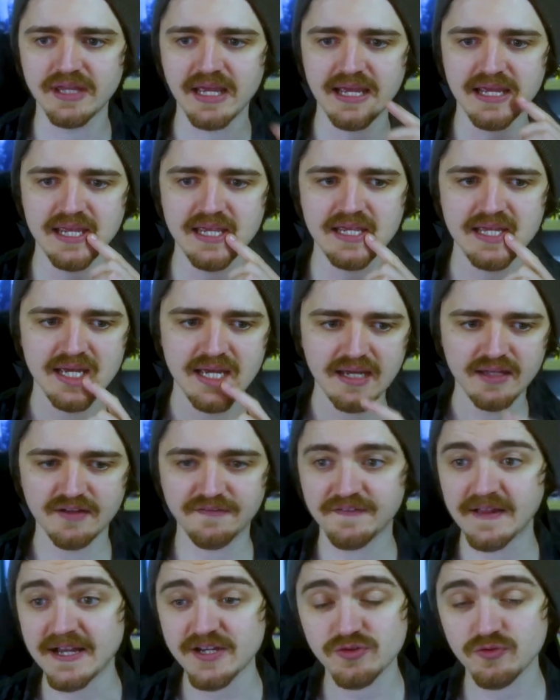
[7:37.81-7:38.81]
they
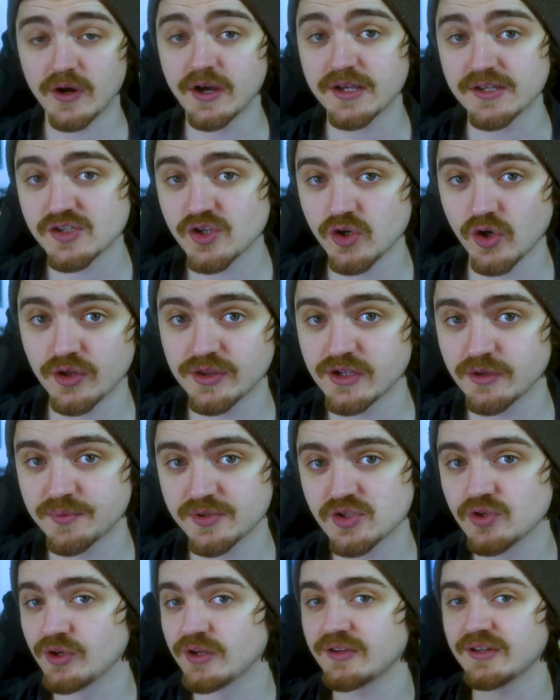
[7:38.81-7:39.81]
the Flash writers got the
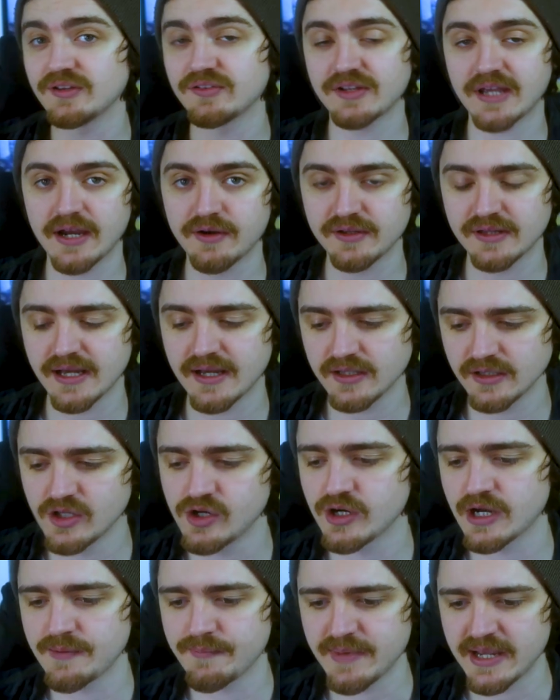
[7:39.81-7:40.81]
opportunity to carry that
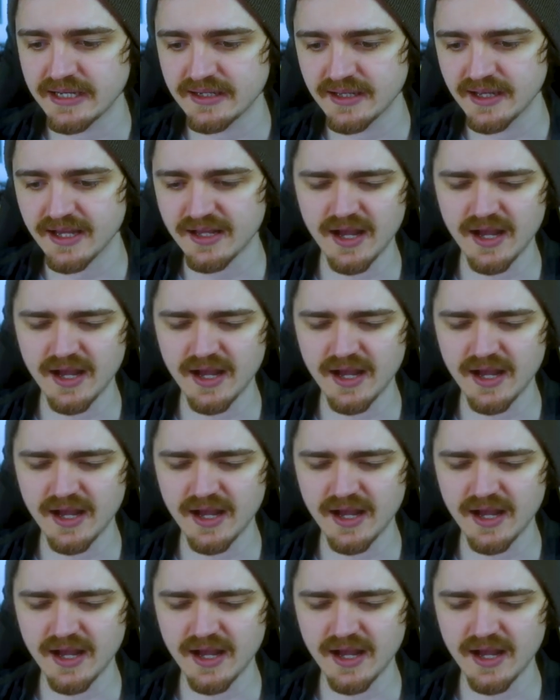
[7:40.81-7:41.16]
along and made it.